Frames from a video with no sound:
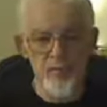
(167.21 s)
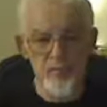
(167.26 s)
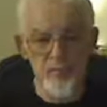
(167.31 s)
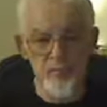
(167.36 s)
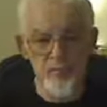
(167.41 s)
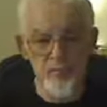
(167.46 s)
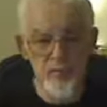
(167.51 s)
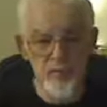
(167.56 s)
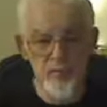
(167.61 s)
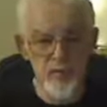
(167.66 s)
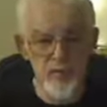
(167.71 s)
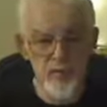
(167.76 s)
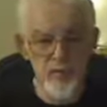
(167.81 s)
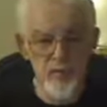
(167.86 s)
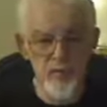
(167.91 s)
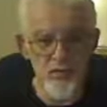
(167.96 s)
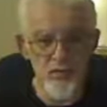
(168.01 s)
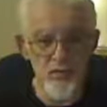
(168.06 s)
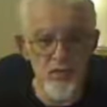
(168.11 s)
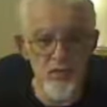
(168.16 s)
So the first
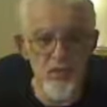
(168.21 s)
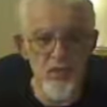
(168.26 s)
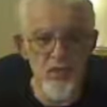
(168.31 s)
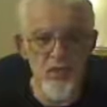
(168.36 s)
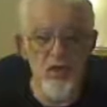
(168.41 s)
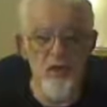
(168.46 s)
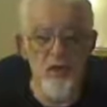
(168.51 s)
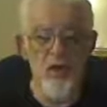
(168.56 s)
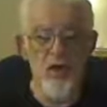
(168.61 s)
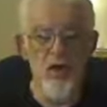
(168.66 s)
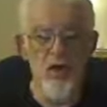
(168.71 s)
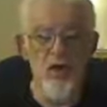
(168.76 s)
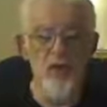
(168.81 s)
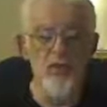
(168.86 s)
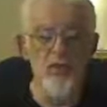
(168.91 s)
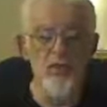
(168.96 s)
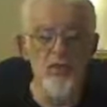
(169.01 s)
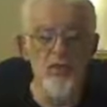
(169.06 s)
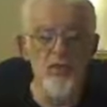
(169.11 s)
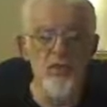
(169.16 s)
nurse that came
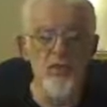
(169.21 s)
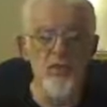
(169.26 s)
along,